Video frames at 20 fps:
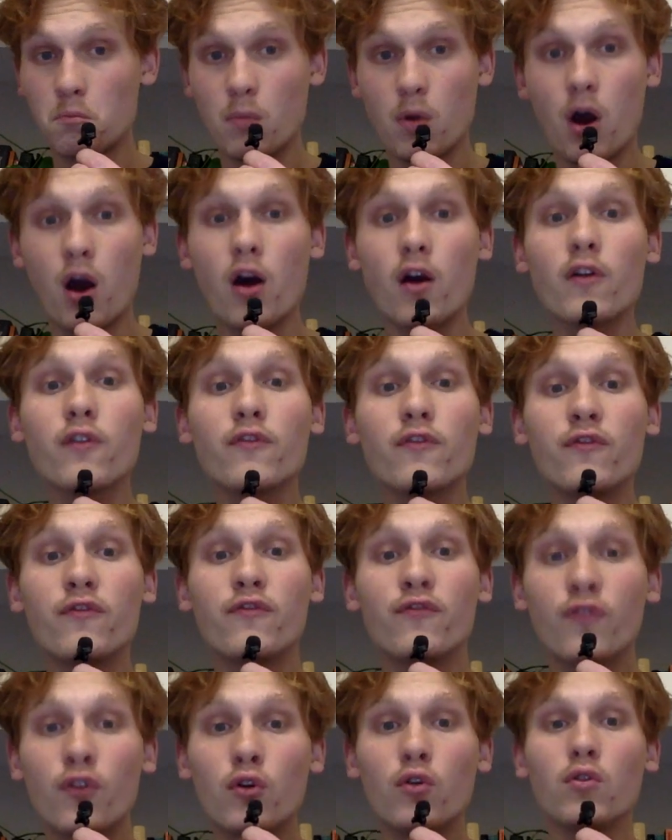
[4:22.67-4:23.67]
are
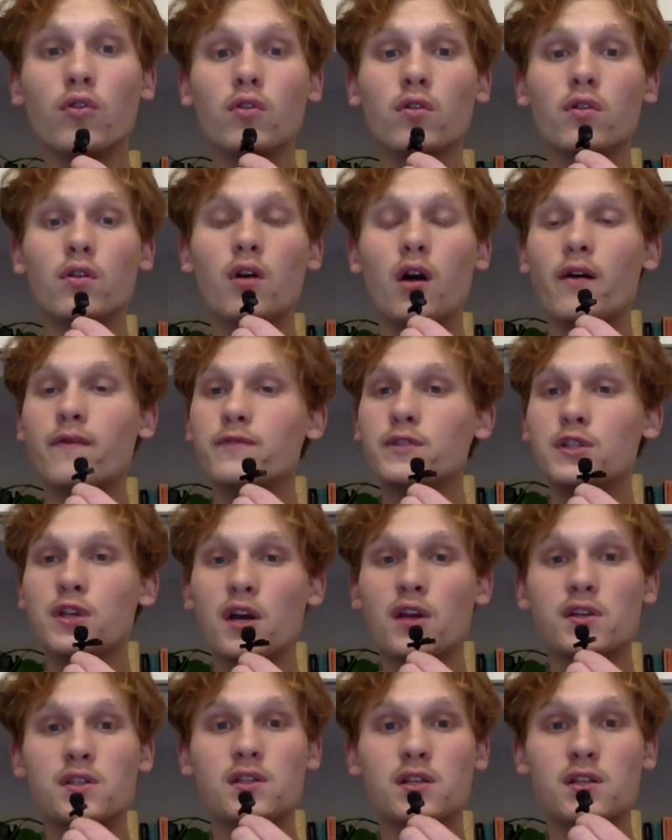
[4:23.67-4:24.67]
full of
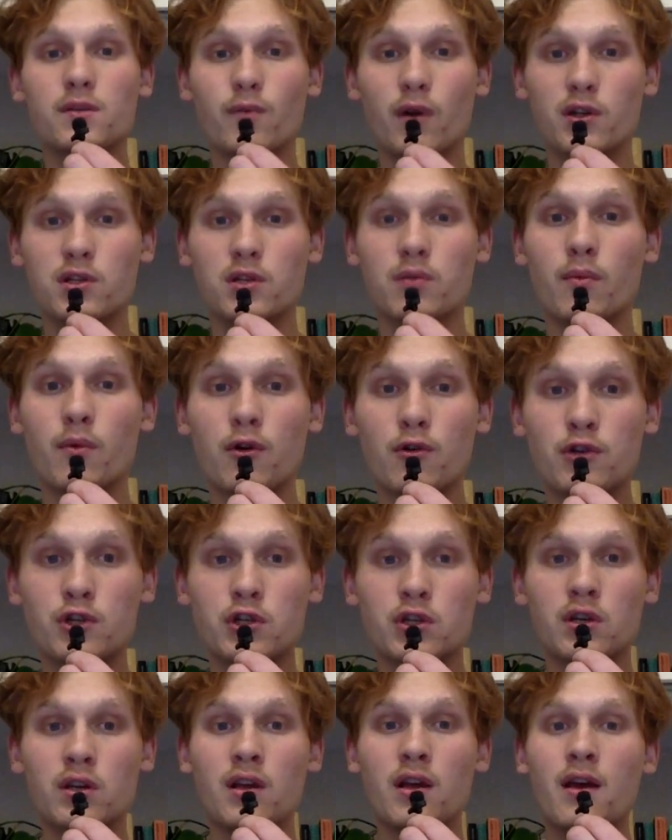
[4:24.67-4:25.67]
just as much
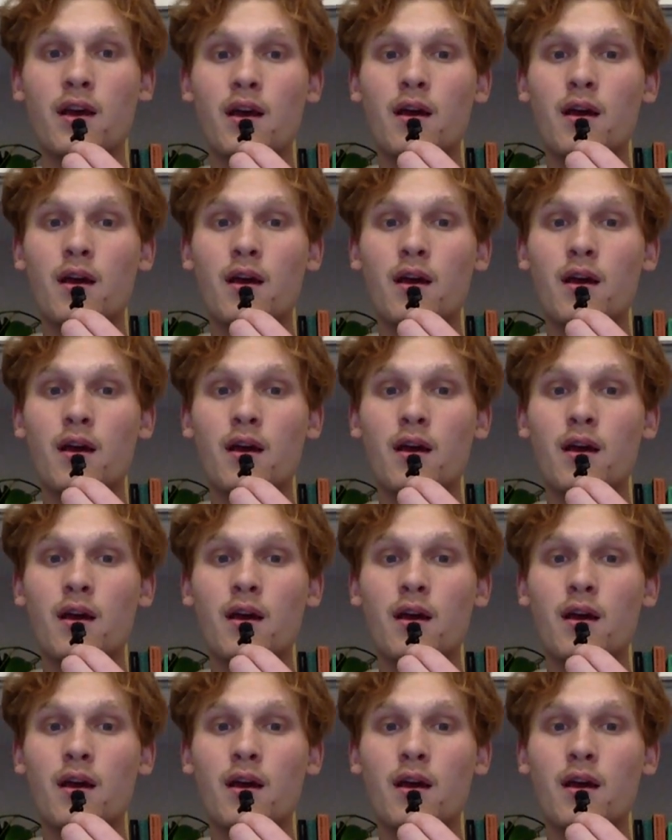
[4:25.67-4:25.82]
emotion,